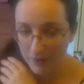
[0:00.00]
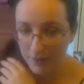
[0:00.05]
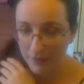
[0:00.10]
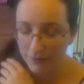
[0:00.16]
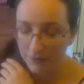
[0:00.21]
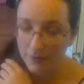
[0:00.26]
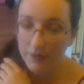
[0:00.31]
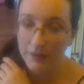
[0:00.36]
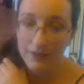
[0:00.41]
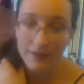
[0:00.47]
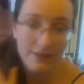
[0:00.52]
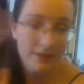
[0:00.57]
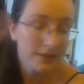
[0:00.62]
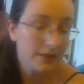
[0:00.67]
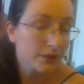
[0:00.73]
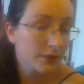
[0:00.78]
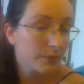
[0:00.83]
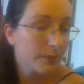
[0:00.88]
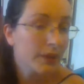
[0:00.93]
start
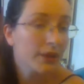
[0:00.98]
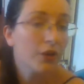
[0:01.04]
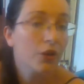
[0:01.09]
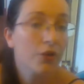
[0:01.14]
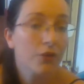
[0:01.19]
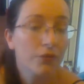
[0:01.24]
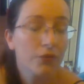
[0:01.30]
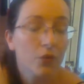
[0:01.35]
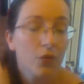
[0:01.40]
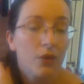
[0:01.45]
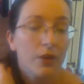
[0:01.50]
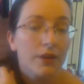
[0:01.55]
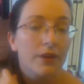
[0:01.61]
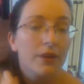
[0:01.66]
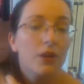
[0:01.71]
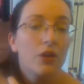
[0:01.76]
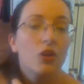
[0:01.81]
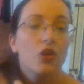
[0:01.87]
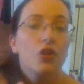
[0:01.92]
hitting them and go for it,
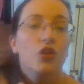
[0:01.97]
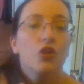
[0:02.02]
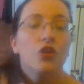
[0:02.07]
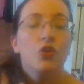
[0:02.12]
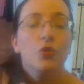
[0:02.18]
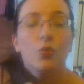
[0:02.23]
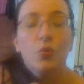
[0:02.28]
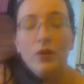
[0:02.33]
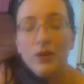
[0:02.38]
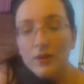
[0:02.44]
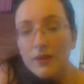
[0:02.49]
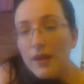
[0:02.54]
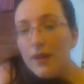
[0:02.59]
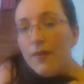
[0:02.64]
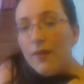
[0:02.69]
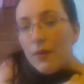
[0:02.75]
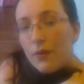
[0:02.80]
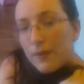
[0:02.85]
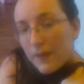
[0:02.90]
you will
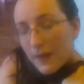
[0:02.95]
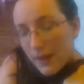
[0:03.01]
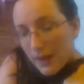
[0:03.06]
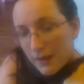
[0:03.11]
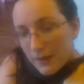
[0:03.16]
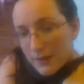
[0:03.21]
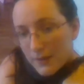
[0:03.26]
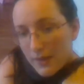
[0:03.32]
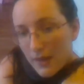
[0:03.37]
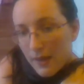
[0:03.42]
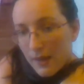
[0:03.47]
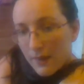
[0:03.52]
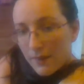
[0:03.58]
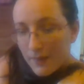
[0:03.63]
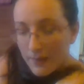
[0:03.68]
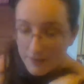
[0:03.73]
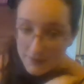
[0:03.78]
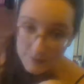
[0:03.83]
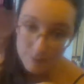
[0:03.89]
get there in the end, and
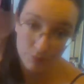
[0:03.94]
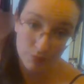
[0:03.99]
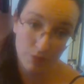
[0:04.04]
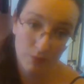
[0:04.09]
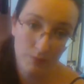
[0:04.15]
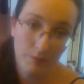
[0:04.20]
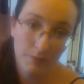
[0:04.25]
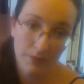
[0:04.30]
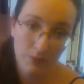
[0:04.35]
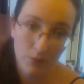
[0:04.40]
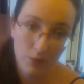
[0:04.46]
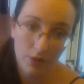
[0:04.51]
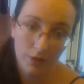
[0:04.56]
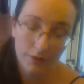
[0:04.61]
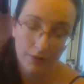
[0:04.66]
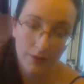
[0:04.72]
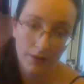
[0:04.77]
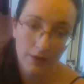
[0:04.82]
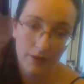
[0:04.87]
that's probably
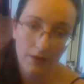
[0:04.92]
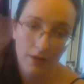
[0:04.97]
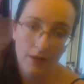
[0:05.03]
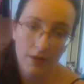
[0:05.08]
worth it.